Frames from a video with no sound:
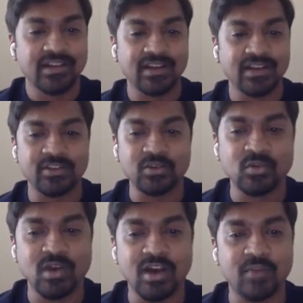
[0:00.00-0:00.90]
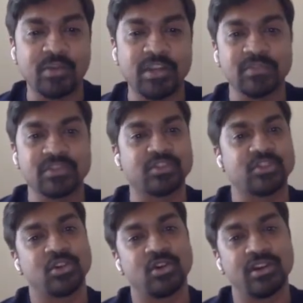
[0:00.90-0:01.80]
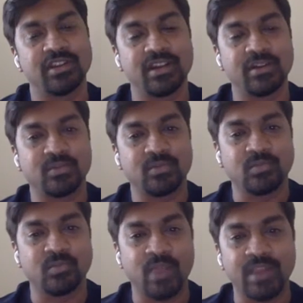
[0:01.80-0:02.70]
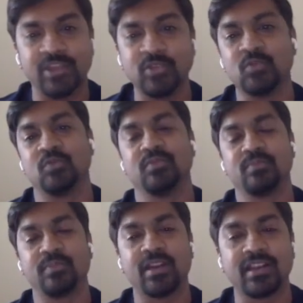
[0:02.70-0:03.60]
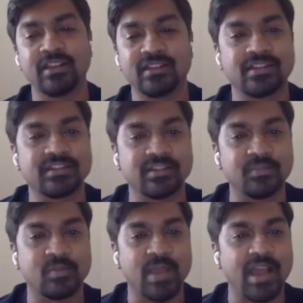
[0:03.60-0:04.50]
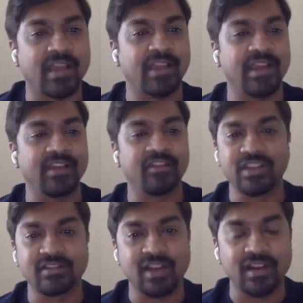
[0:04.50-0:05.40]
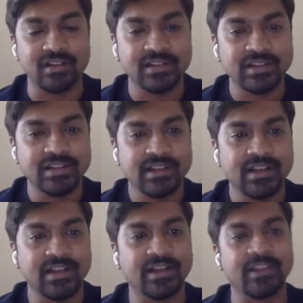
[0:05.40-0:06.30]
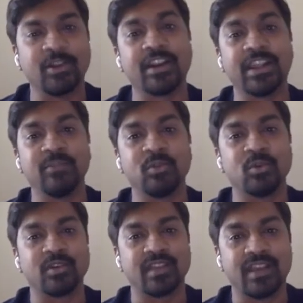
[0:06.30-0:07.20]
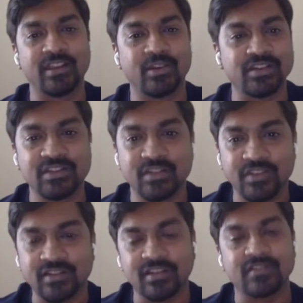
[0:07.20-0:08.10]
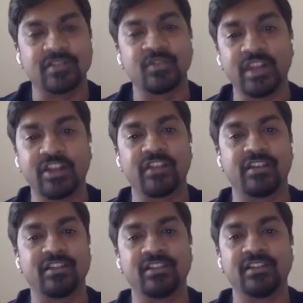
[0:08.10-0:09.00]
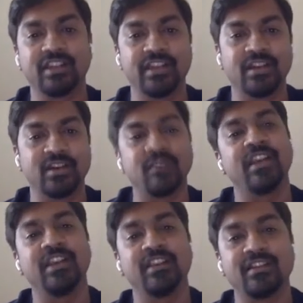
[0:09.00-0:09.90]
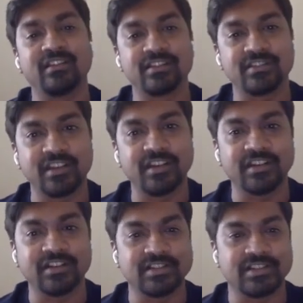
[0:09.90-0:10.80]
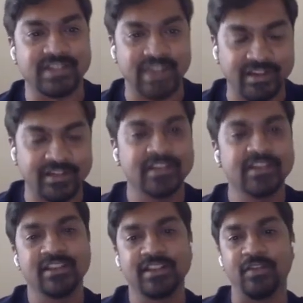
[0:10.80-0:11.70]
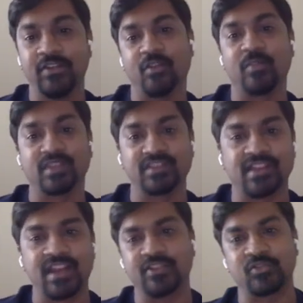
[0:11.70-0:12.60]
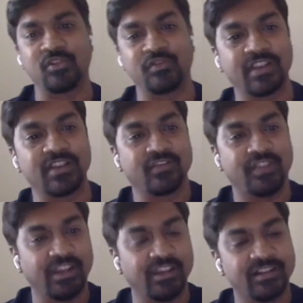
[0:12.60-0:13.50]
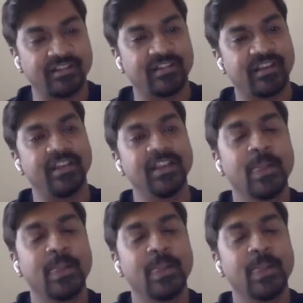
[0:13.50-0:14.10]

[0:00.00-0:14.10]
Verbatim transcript: Uh, you are pretty much assured that when you plug in the systems back and restart, uh, your name nodes and your HDFS cluster will return in a very consistent uh, state, even from such catastrophic failures, right?